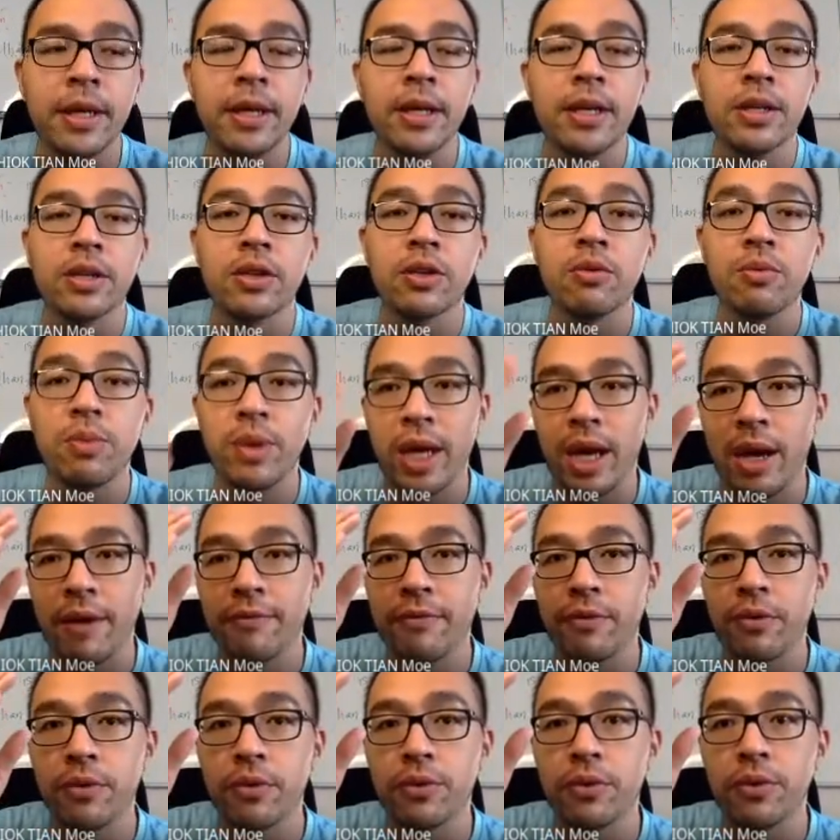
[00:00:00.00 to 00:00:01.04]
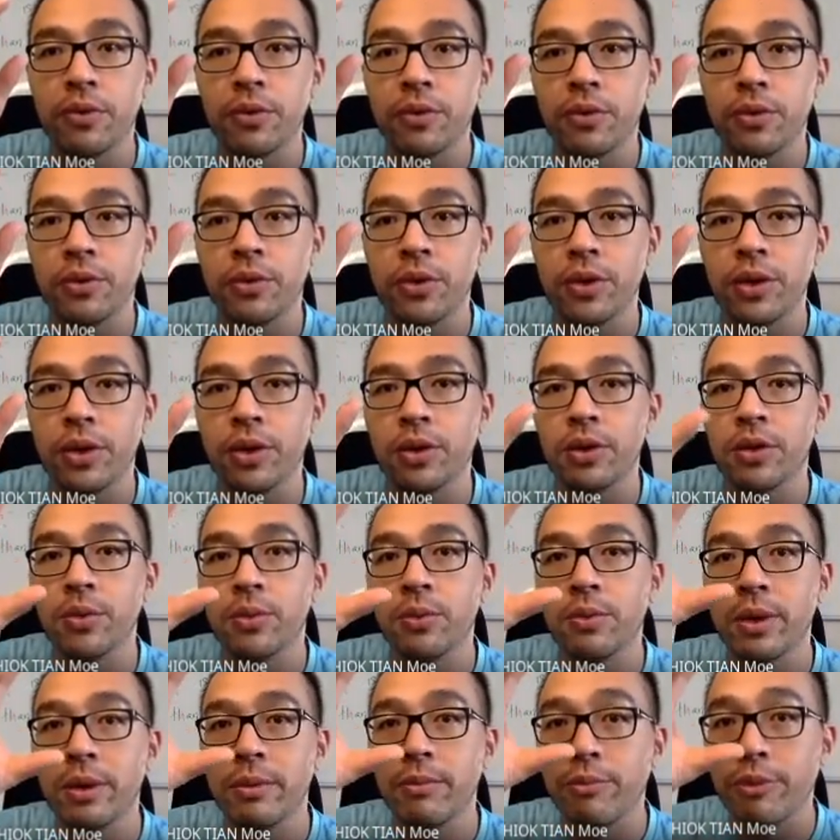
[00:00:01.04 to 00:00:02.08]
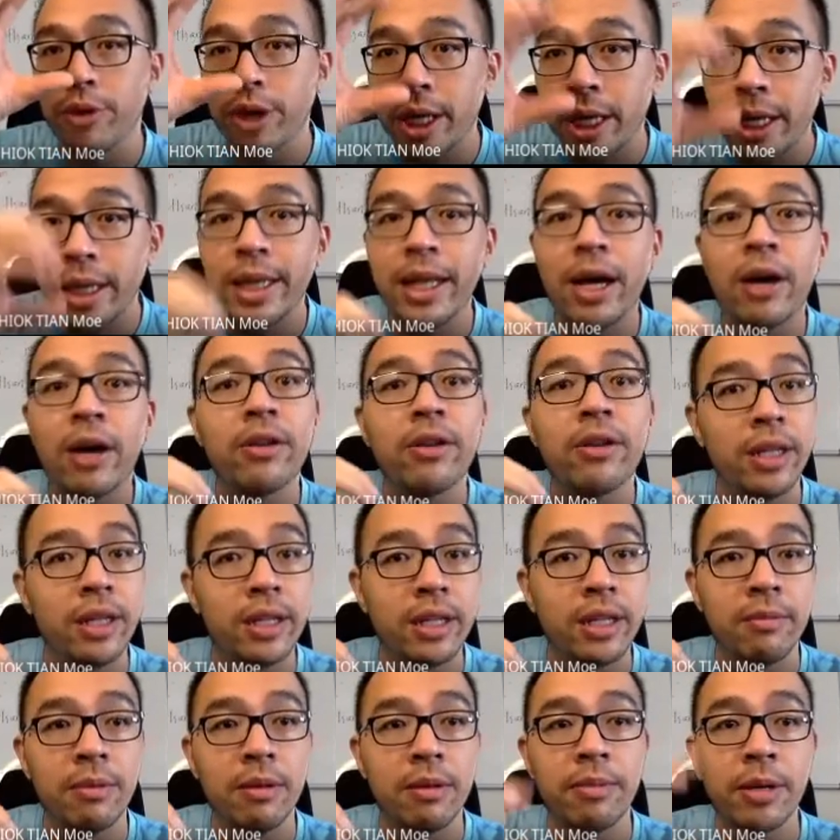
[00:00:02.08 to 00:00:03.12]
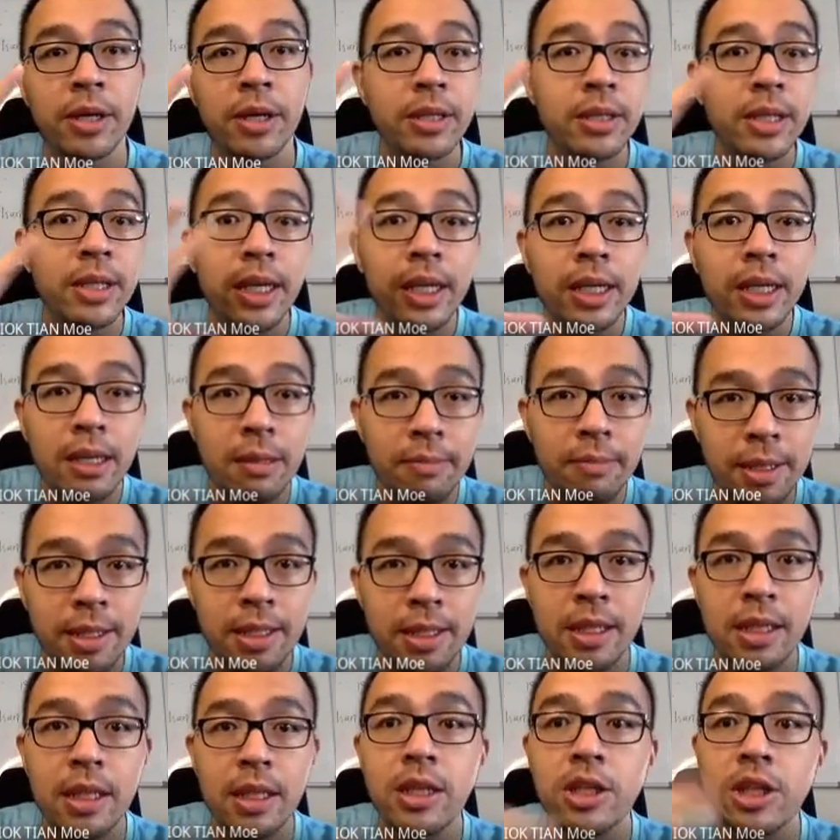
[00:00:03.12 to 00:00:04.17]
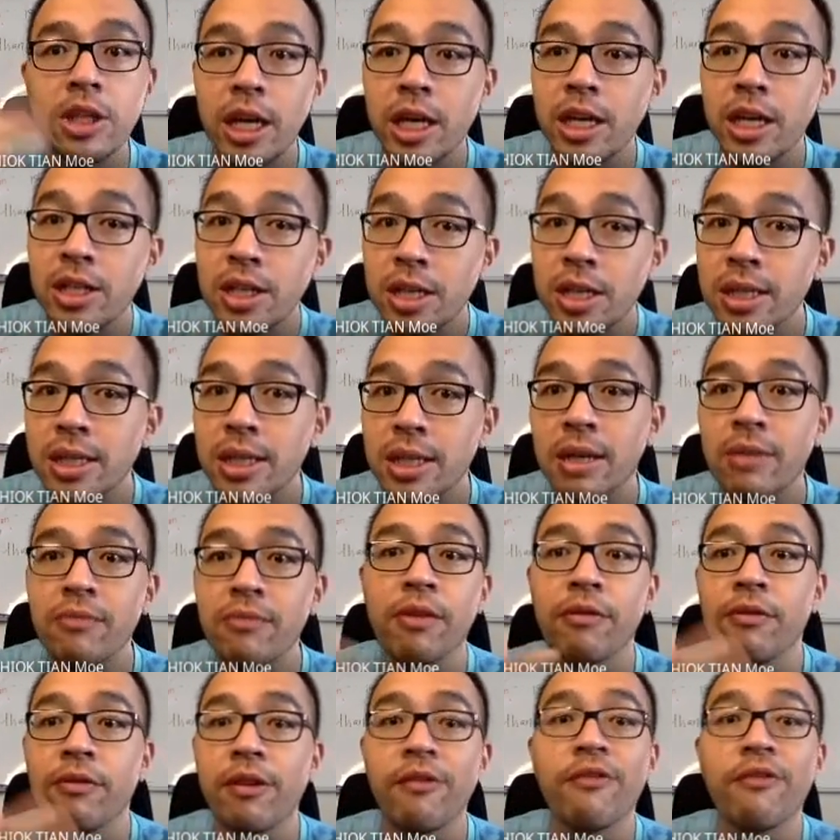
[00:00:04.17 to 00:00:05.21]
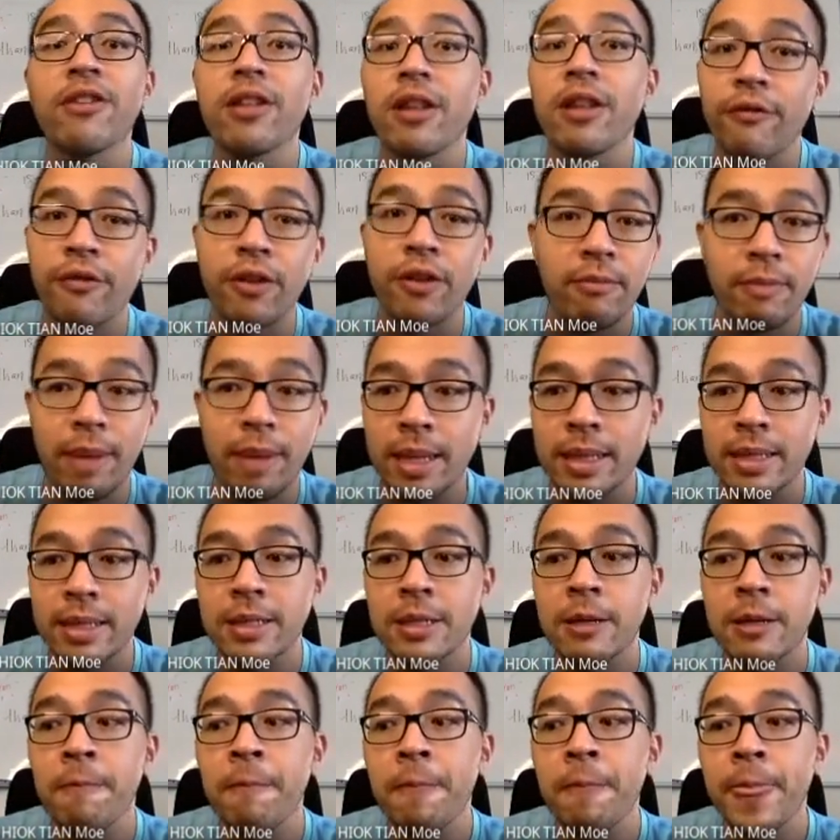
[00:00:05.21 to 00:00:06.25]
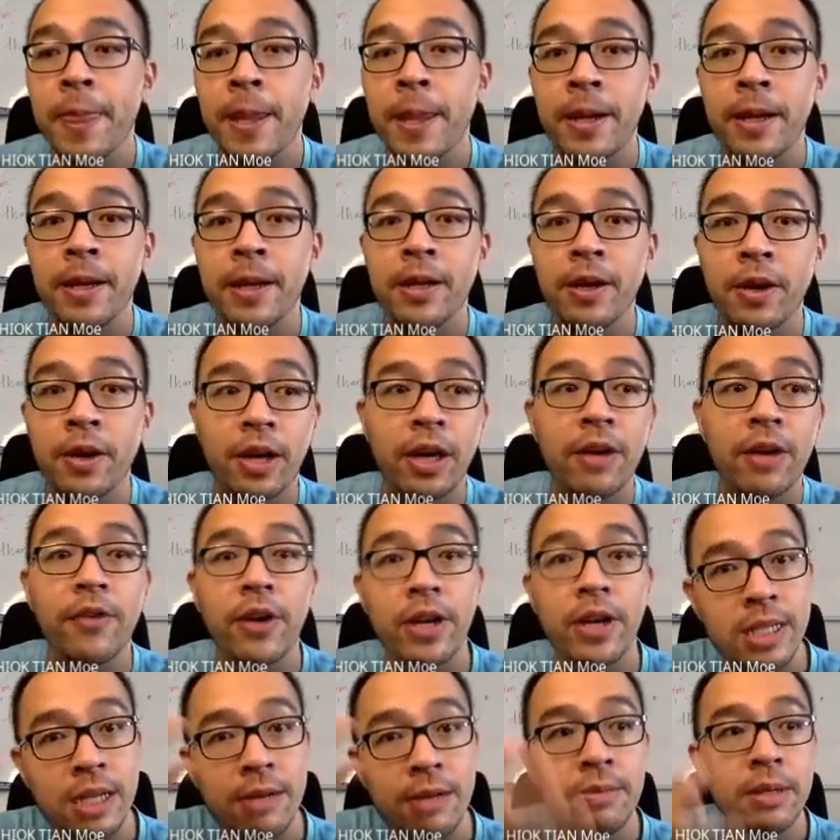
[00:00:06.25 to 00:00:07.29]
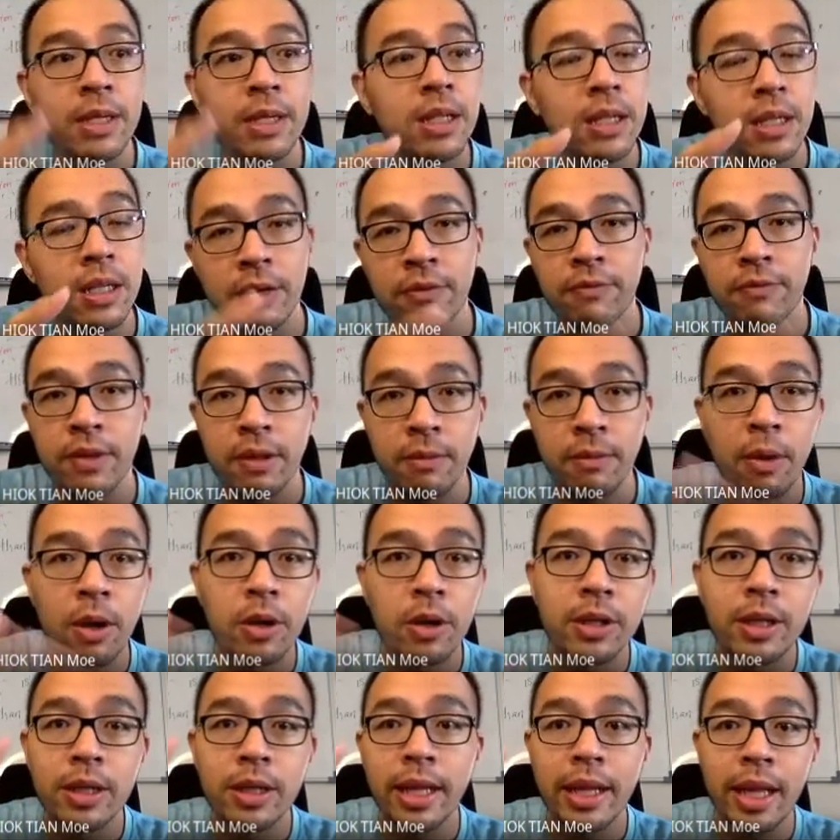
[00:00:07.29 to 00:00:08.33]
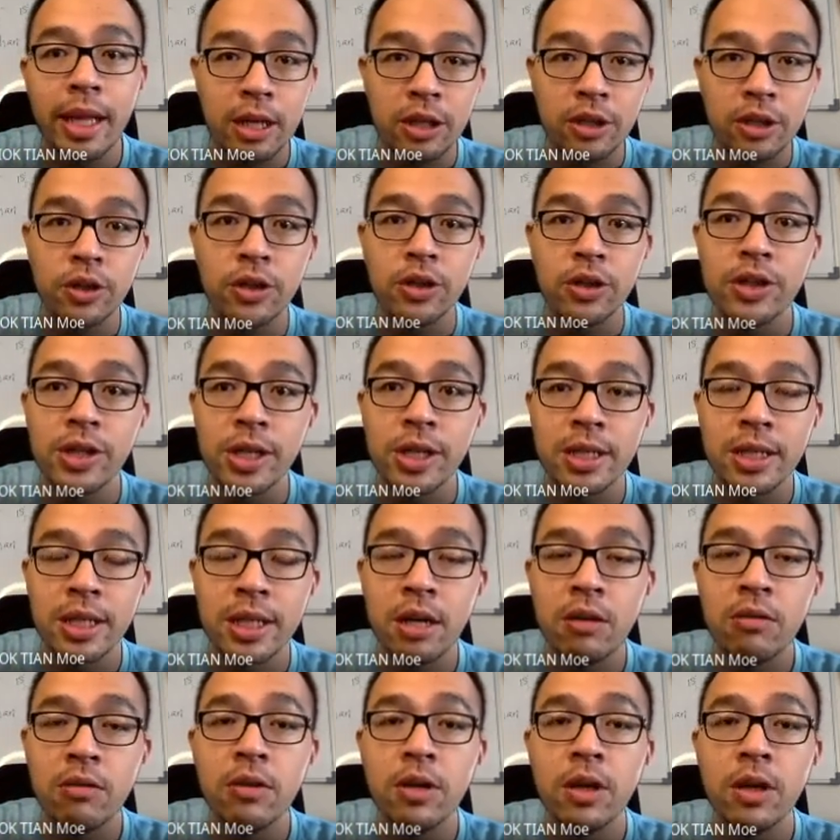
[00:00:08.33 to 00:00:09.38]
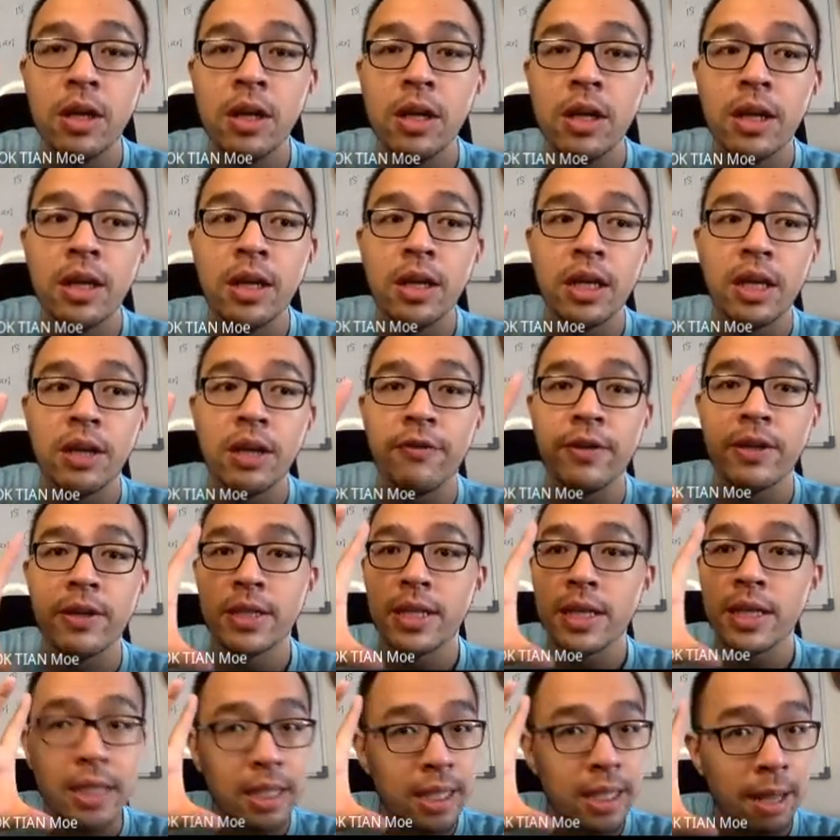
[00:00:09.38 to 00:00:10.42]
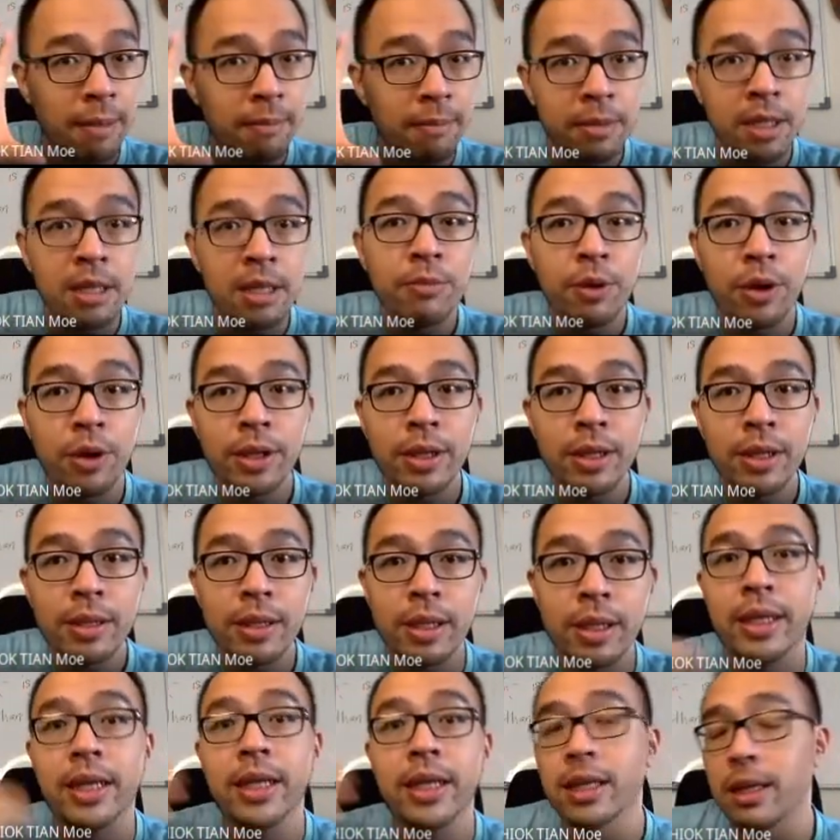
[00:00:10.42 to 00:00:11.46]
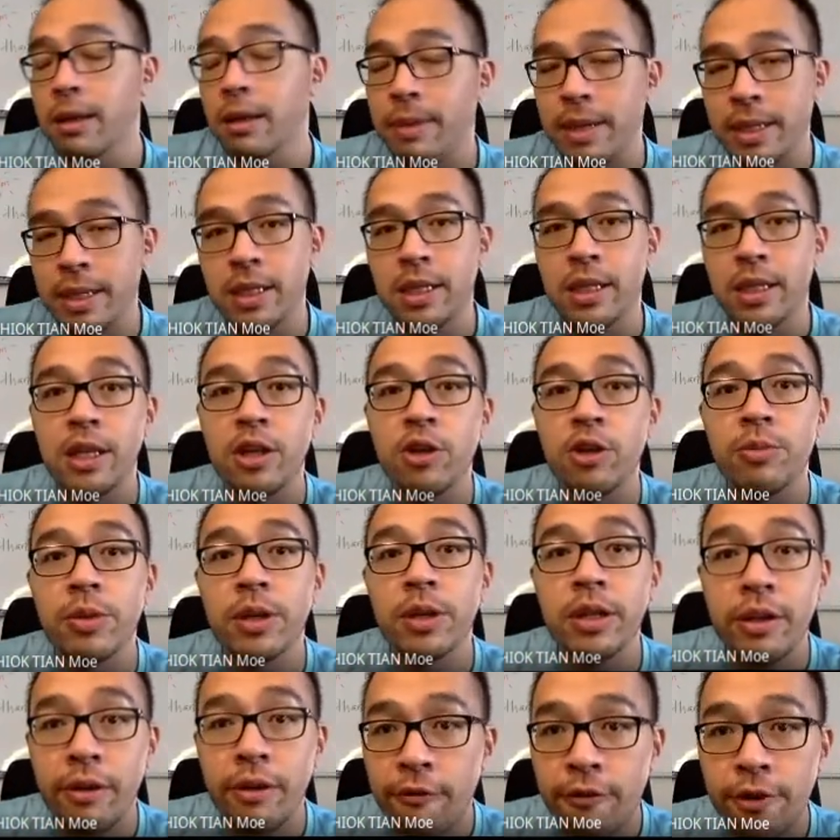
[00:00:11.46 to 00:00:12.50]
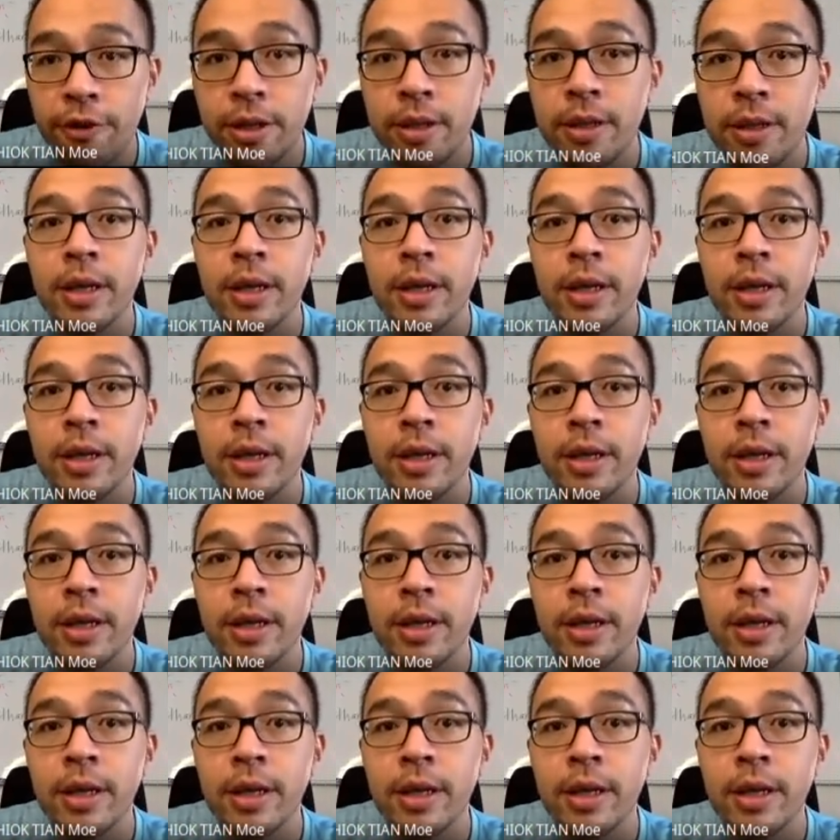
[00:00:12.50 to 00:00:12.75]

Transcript: So we have to, we bring it down a little bit because heat capacity changes with different mass. Okay, for example, if the bottle that I showed you just now, if it's just an empty bottle, the heat capacity will be different